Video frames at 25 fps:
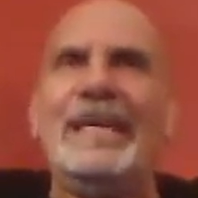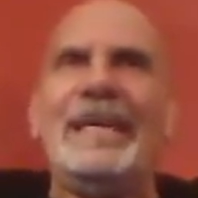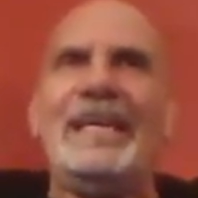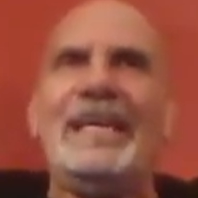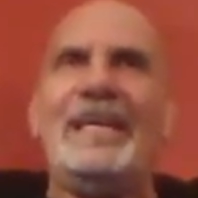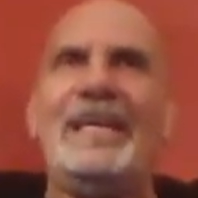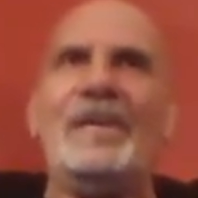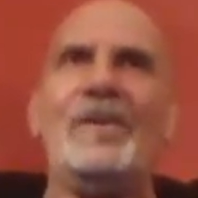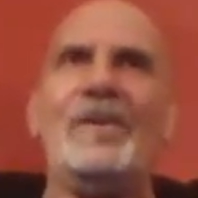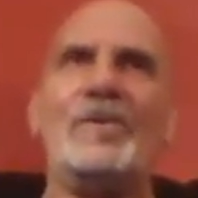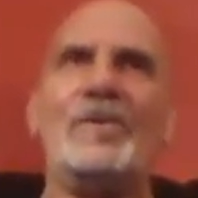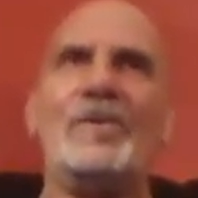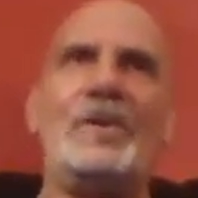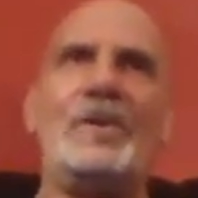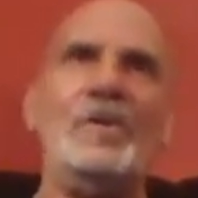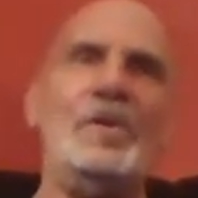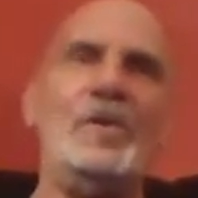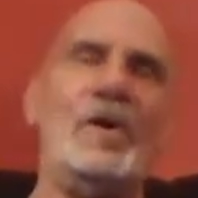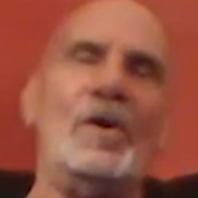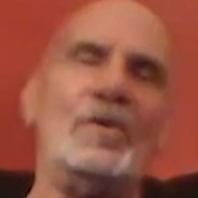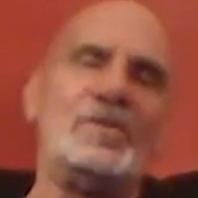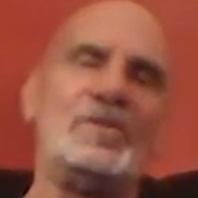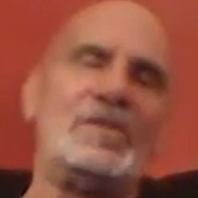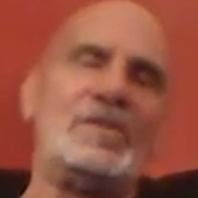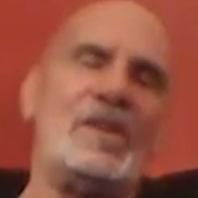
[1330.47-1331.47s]
You know,
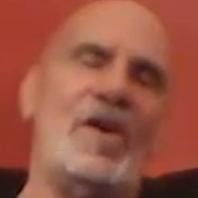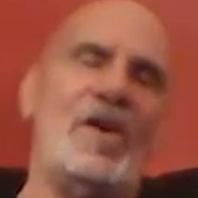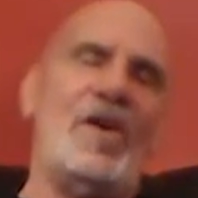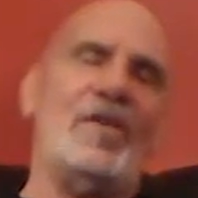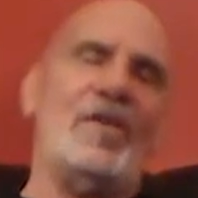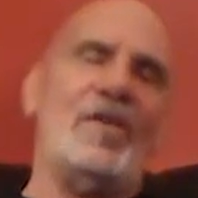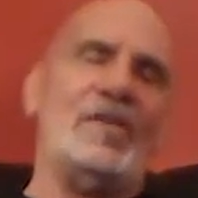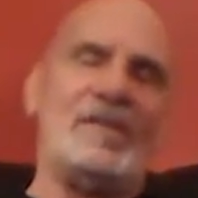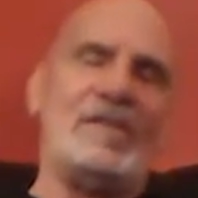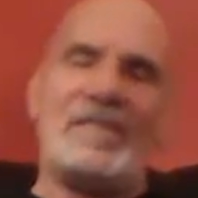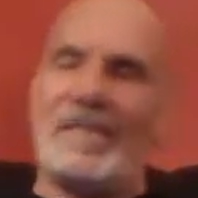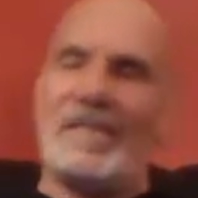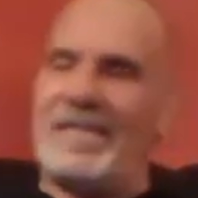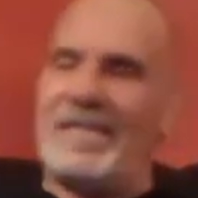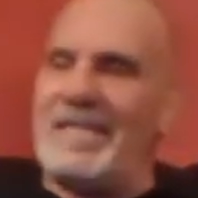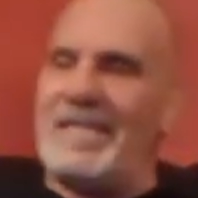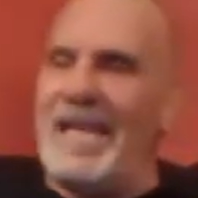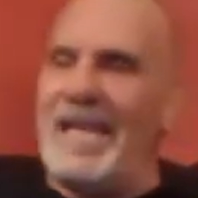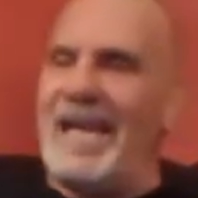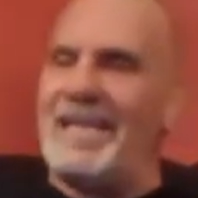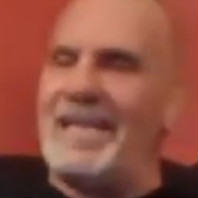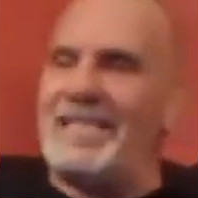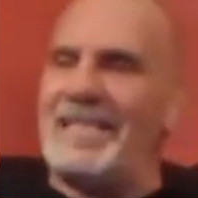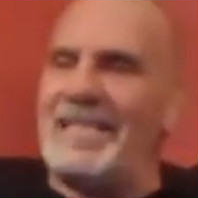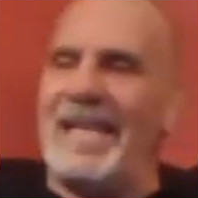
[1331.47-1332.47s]
kudos to all the
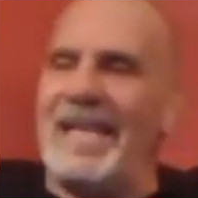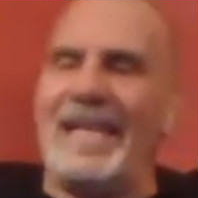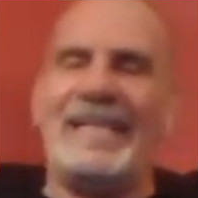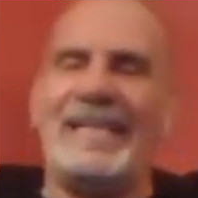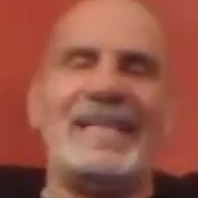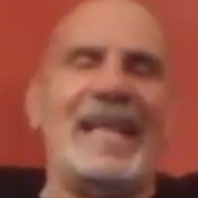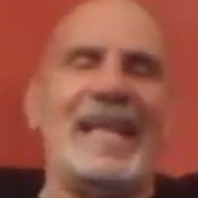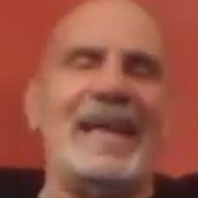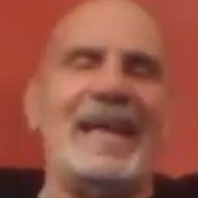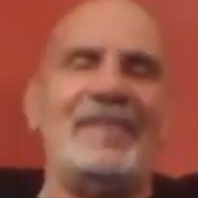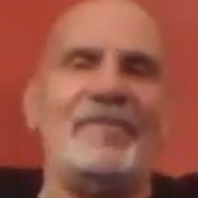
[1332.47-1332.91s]
success that